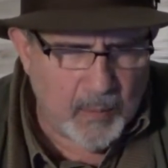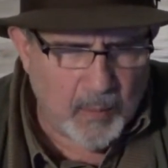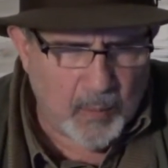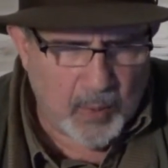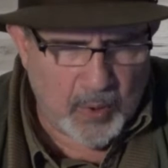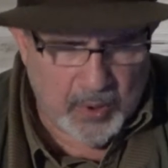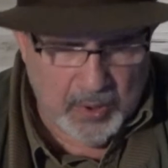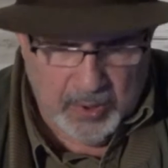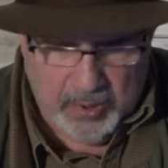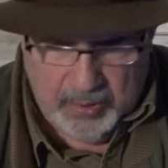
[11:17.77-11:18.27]

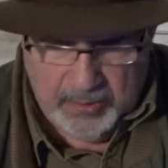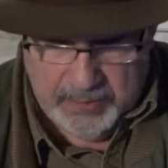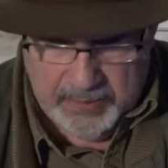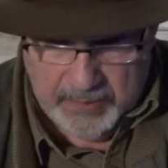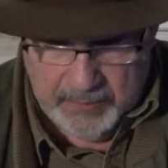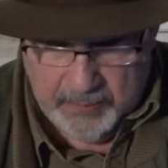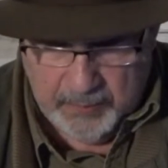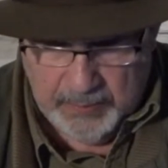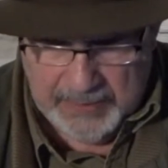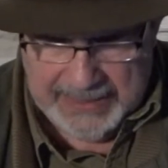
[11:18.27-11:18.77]
world
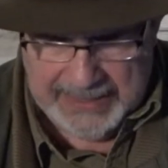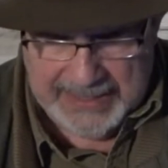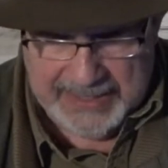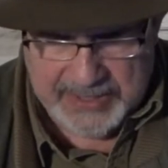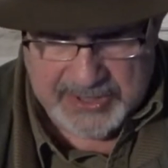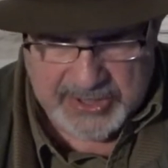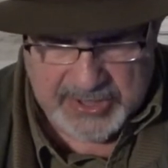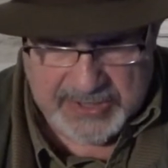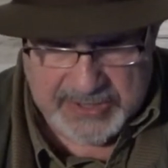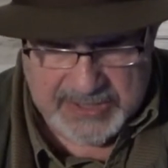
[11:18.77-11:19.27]

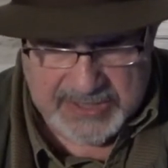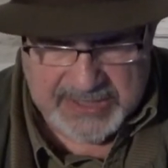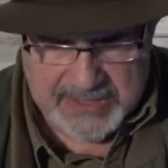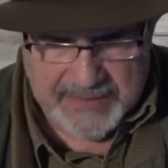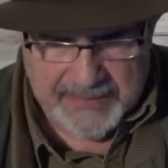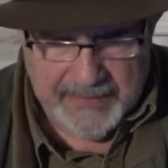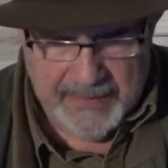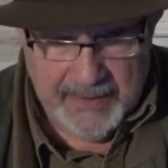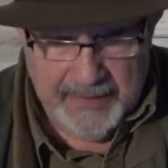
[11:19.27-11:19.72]
religions.